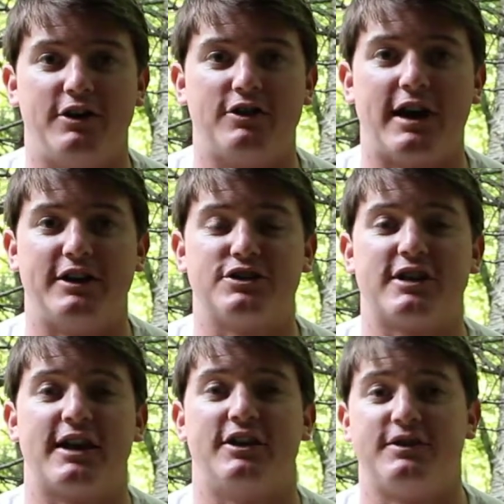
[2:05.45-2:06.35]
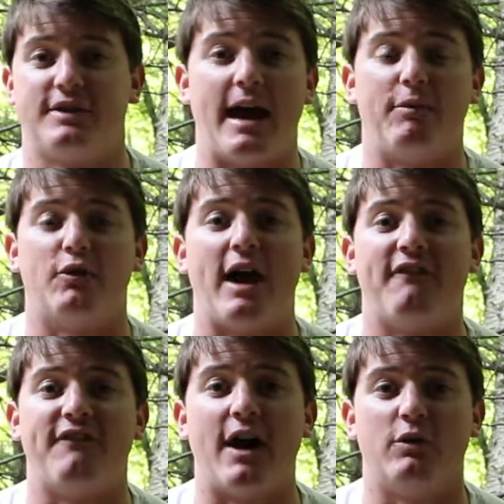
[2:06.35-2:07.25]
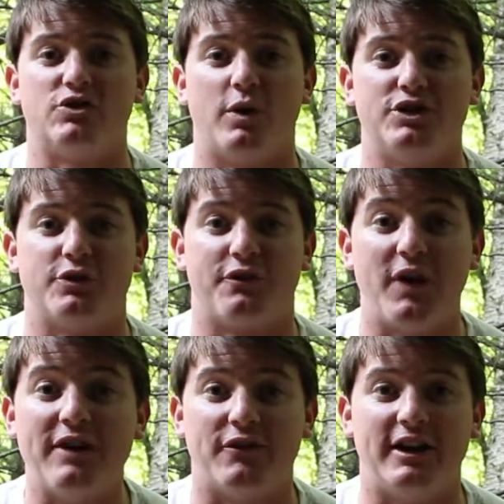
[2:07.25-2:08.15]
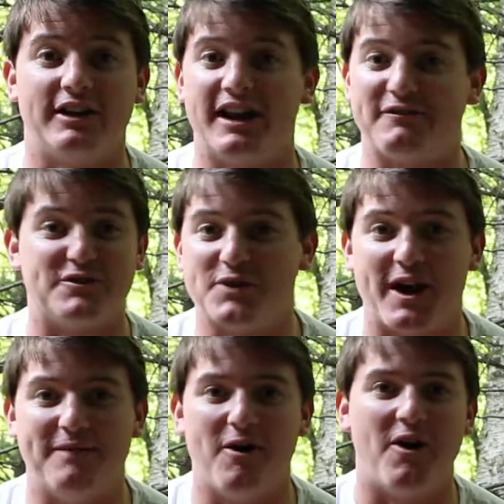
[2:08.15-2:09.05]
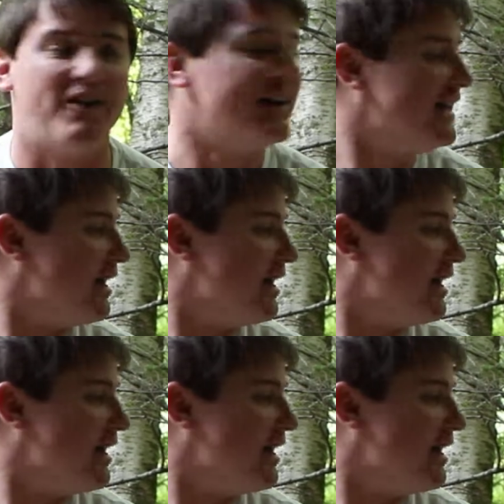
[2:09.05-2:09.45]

and you kind of just got to dabble around, find which one's your favorite. You're going to have to try them all.